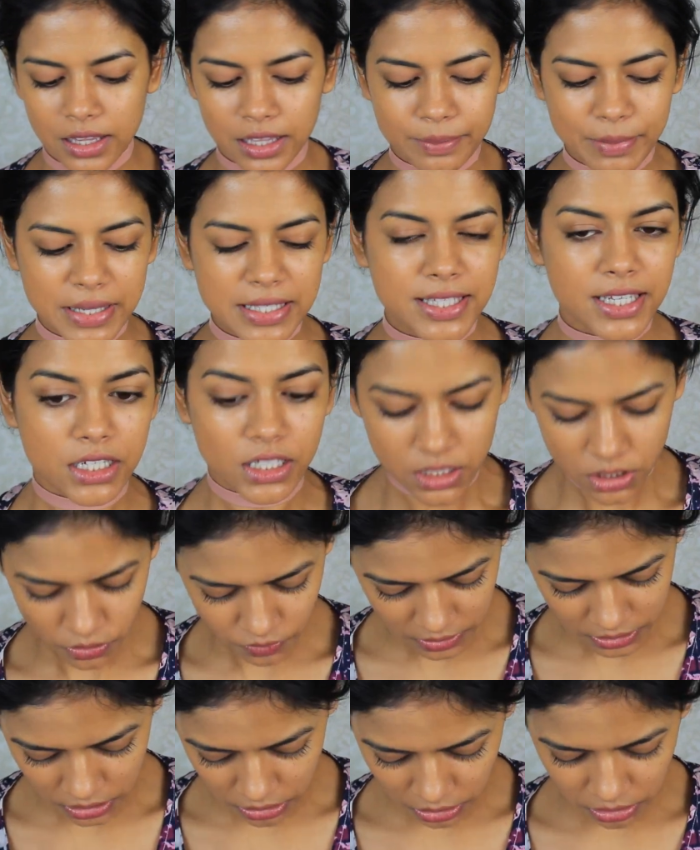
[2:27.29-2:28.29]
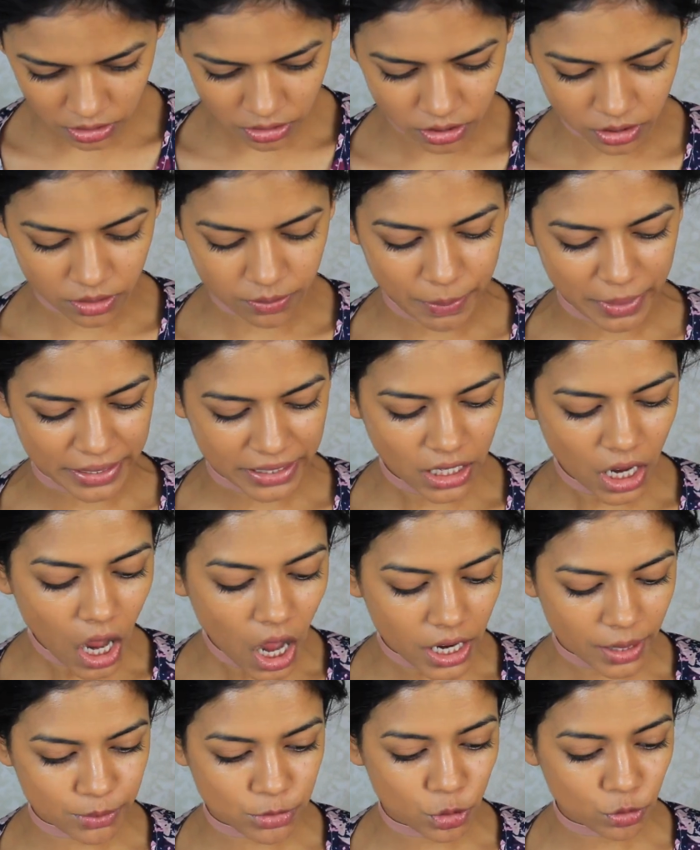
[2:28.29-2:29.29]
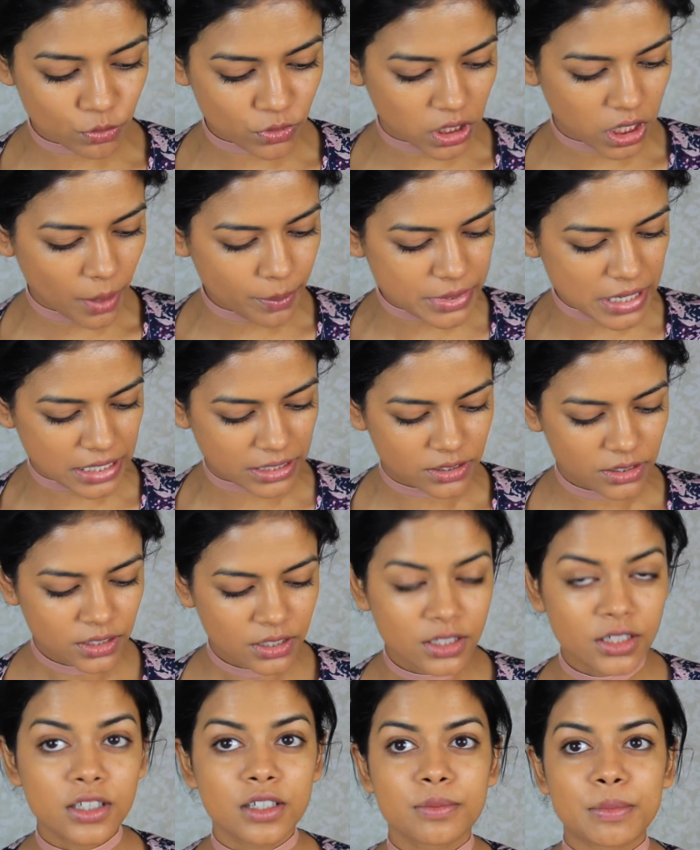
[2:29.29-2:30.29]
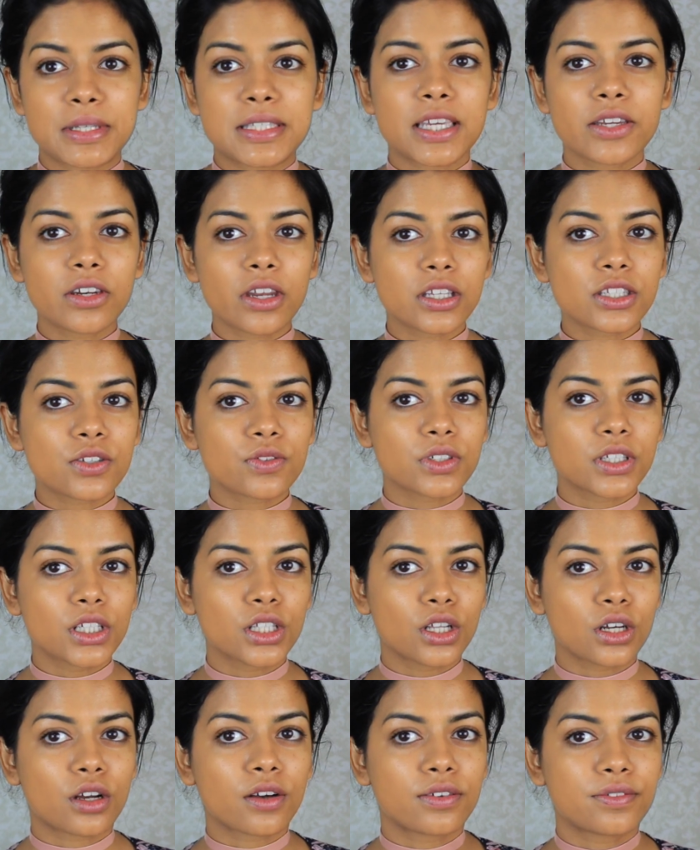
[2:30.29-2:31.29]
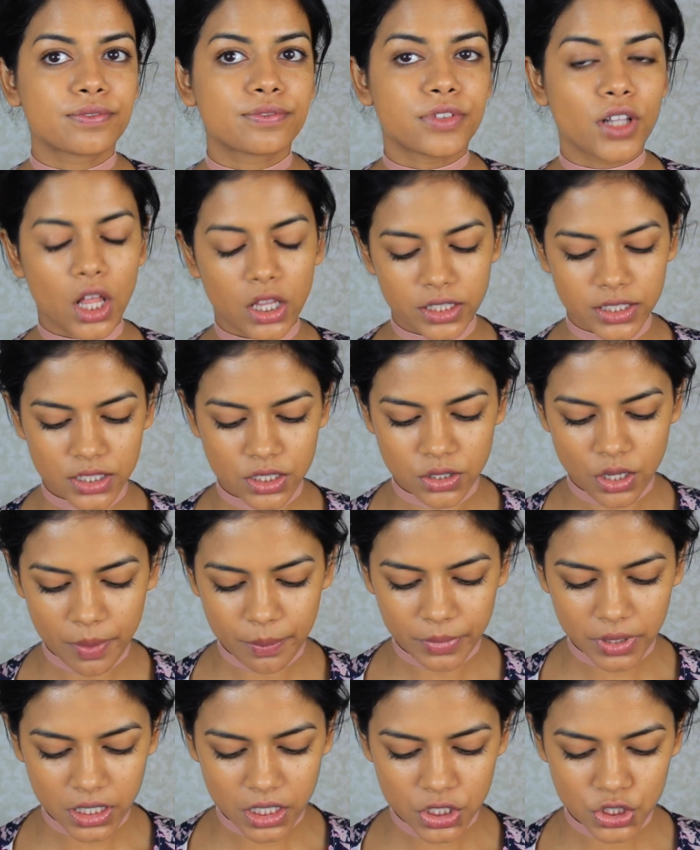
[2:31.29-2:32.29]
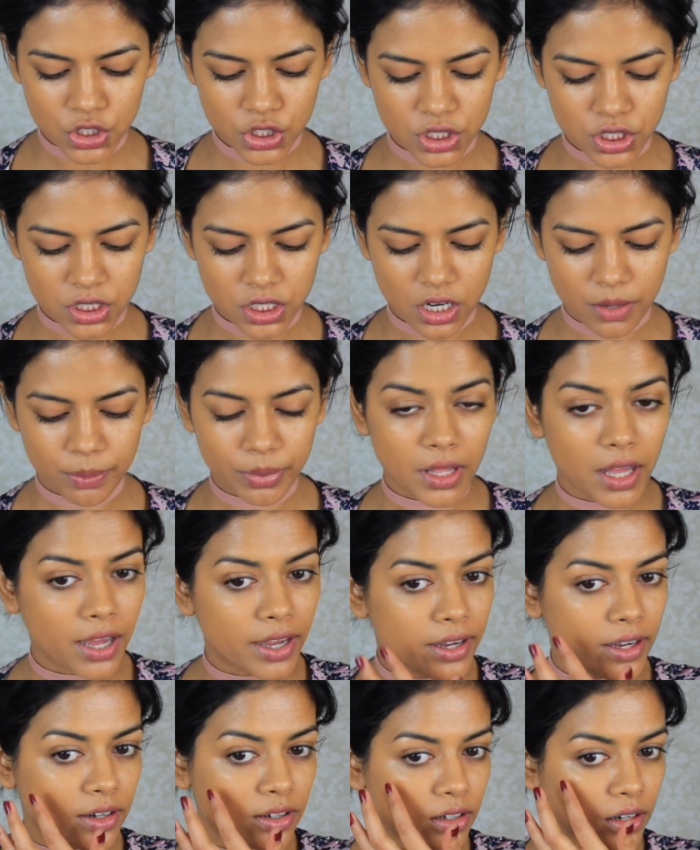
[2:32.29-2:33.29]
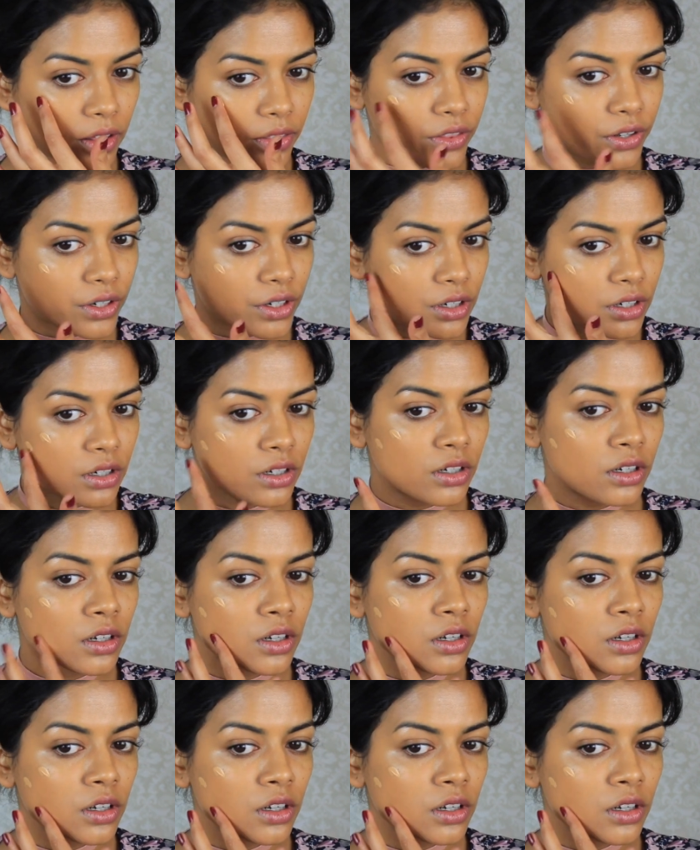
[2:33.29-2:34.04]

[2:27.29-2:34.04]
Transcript: My skin doesn't really look, oh my god, I'm so clumsy. My skin doesn't really look flawless, so I'm gonna just apply another